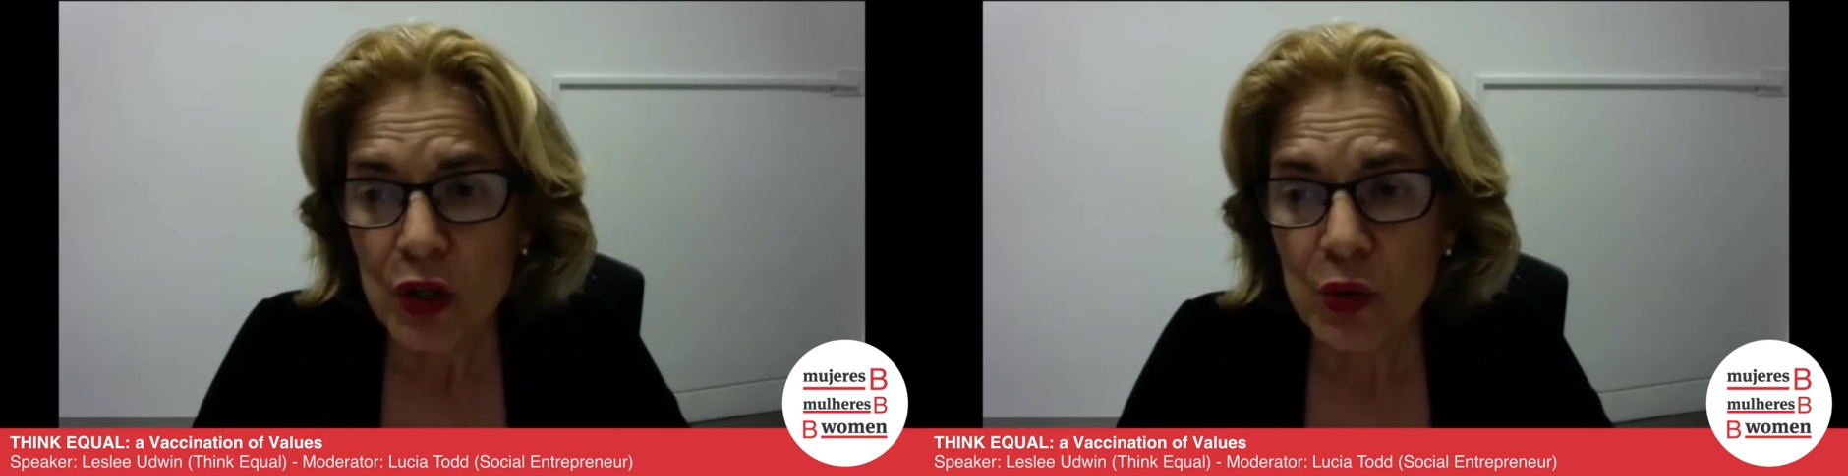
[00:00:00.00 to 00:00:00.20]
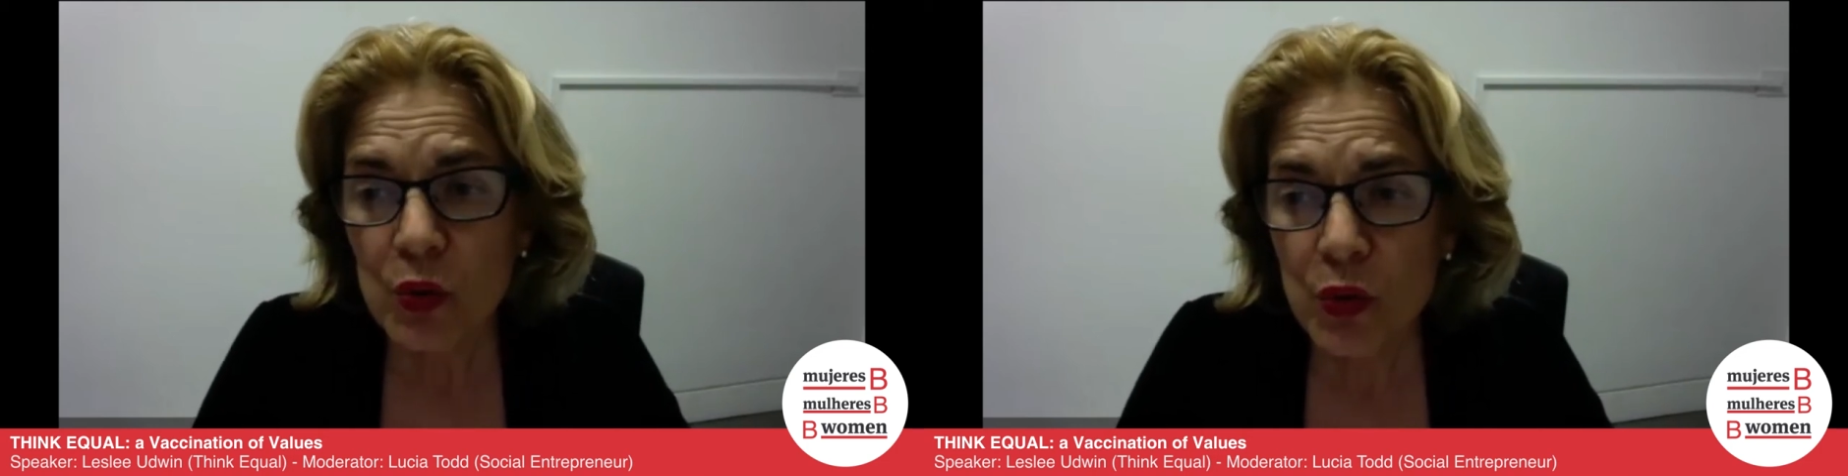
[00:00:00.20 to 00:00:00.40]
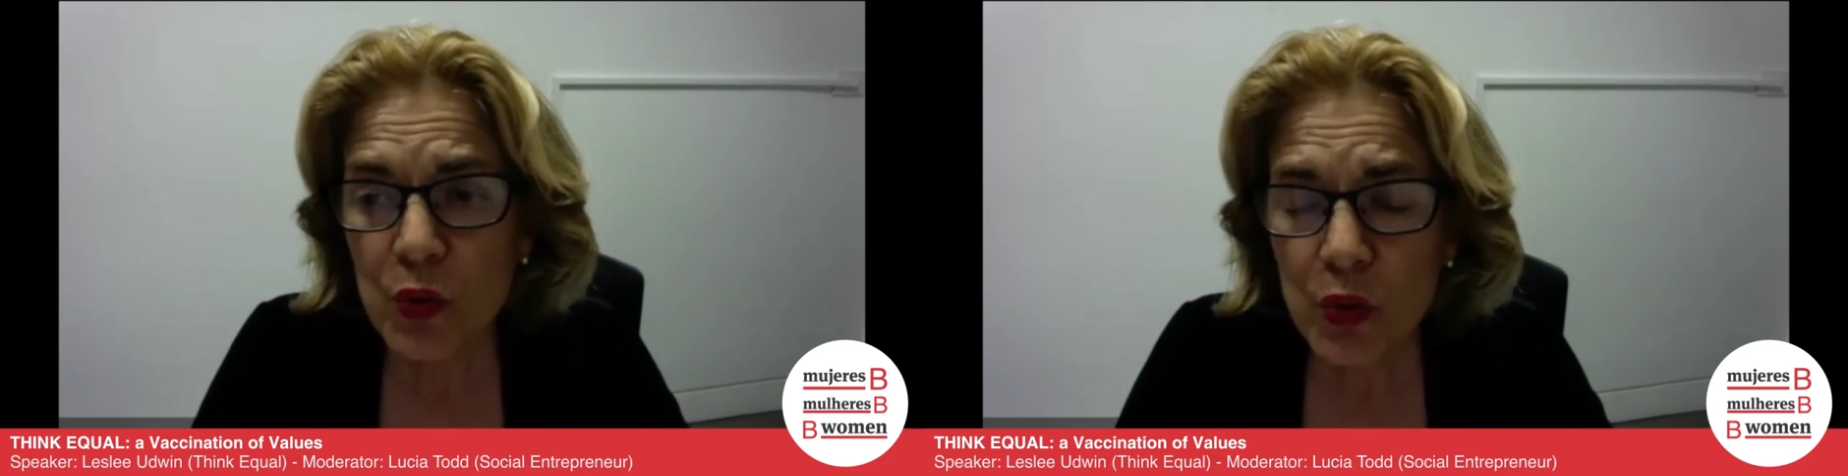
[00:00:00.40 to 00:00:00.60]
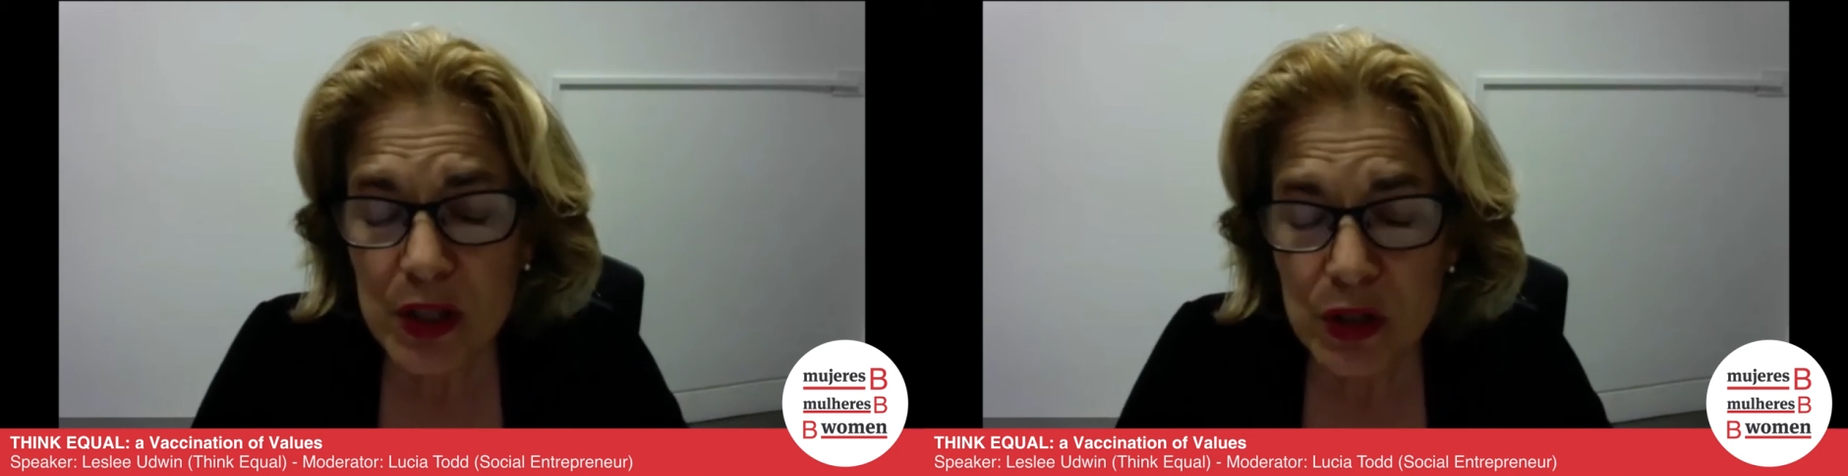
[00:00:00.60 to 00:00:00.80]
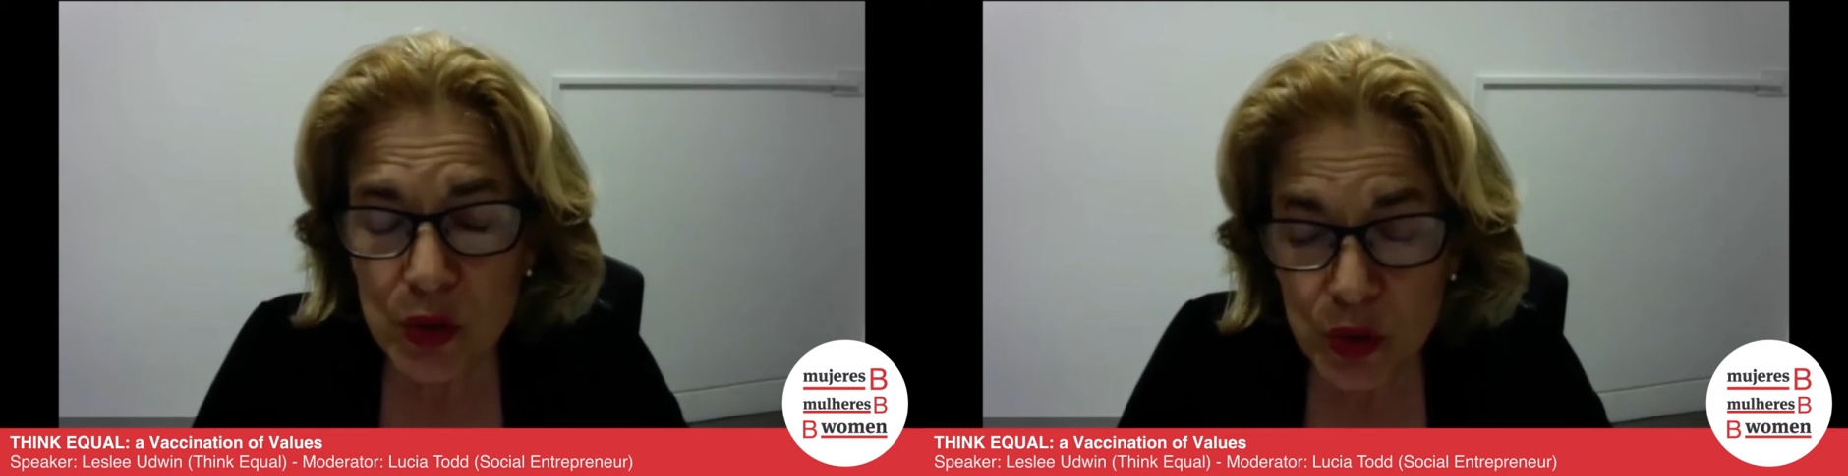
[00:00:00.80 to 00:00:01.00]
to do
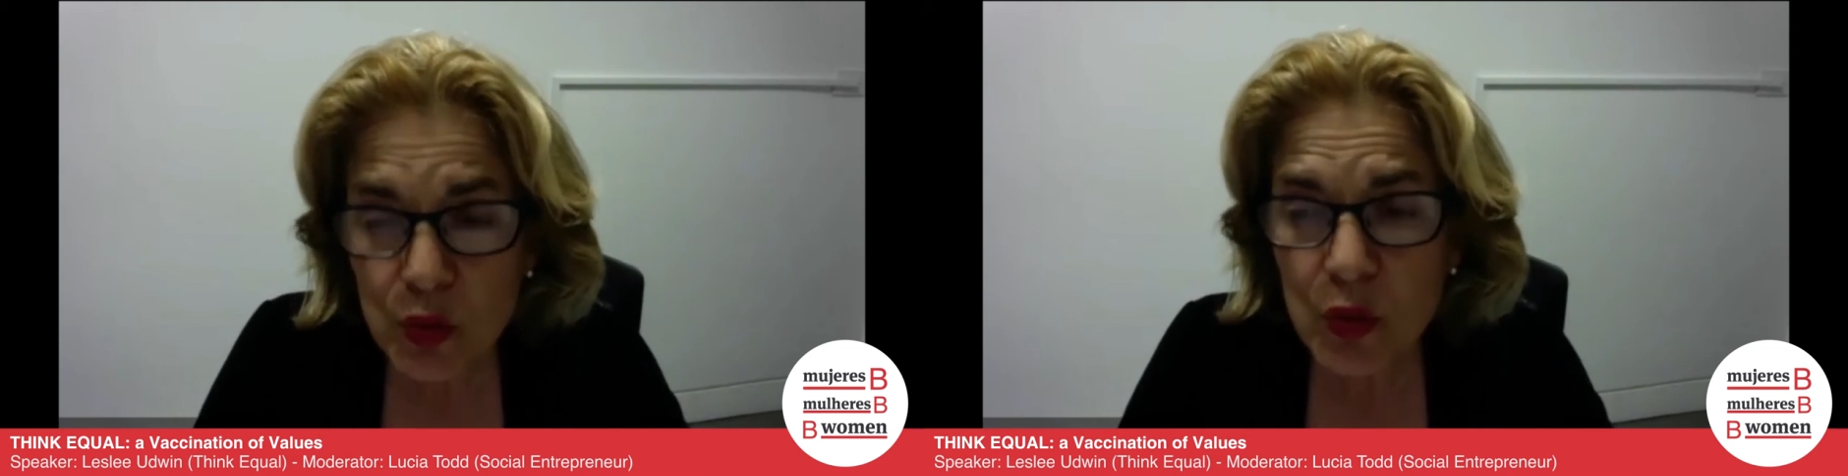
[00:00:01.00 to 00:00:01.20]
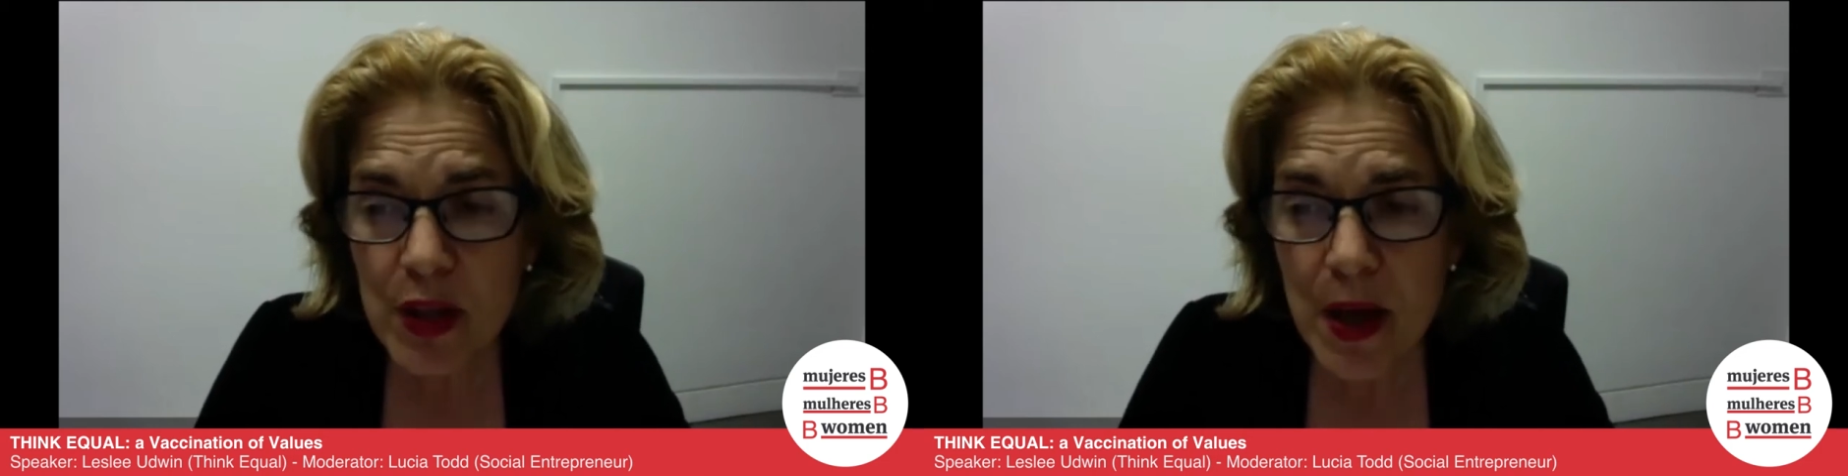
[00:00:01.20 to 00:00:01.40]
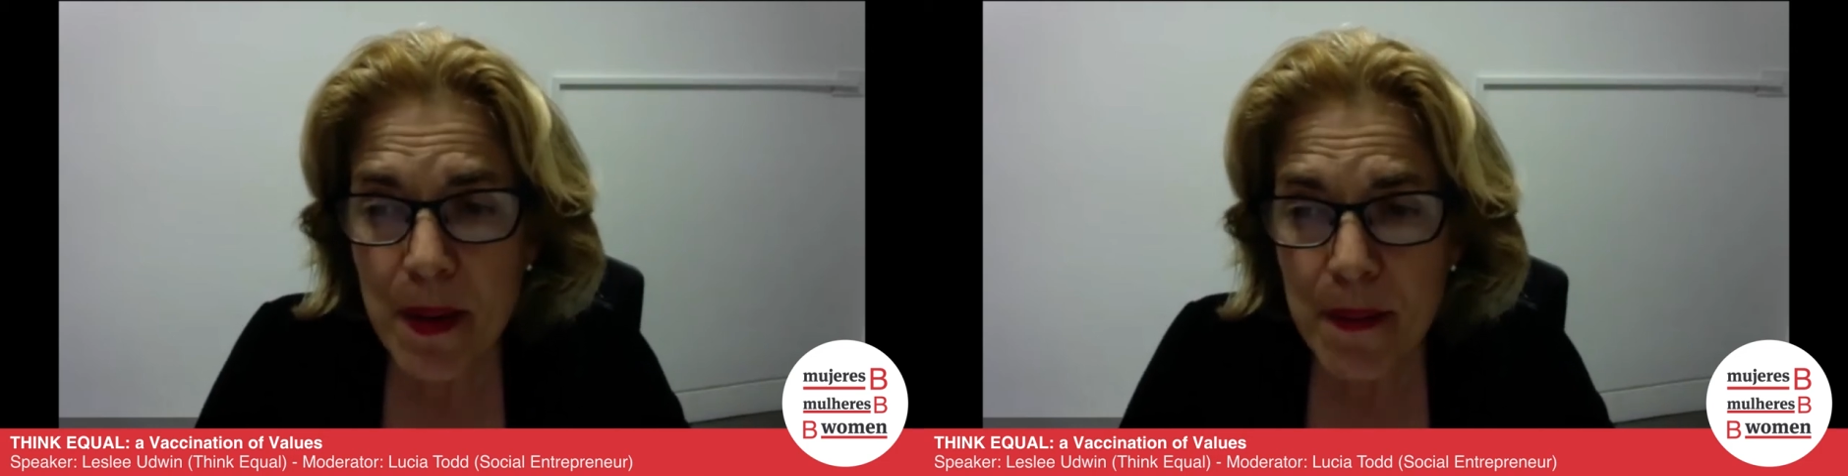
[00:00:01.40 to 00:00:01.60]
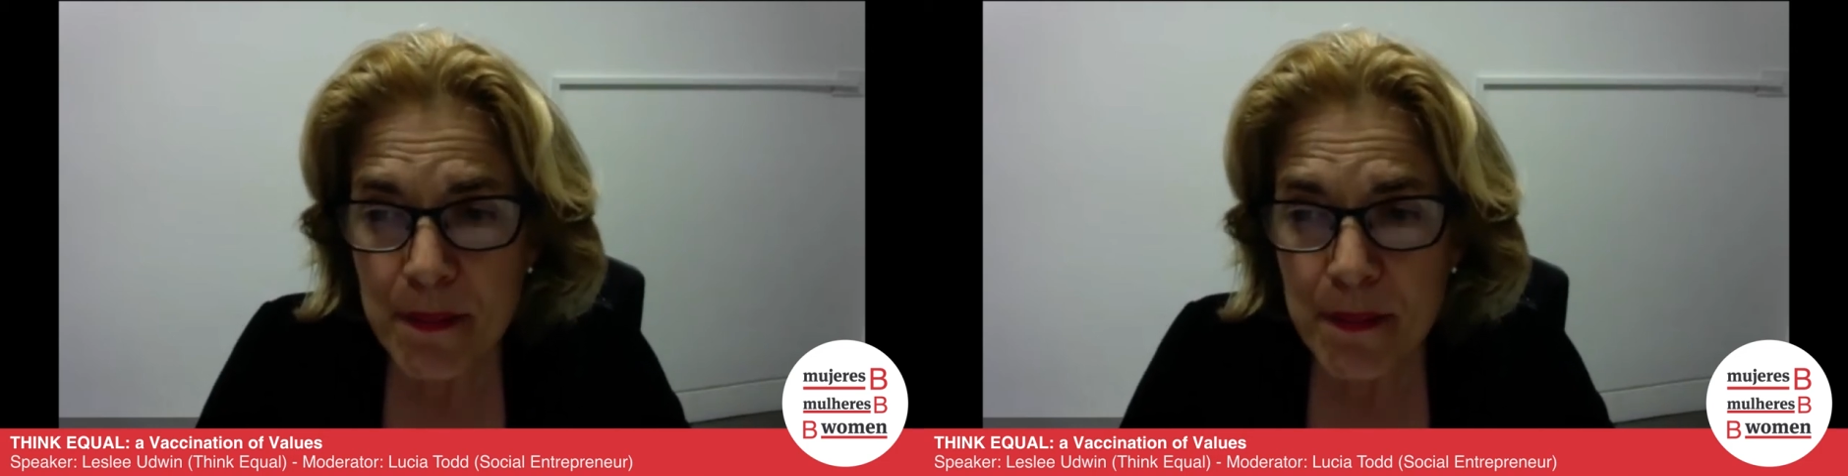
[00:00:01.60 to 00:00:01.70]
the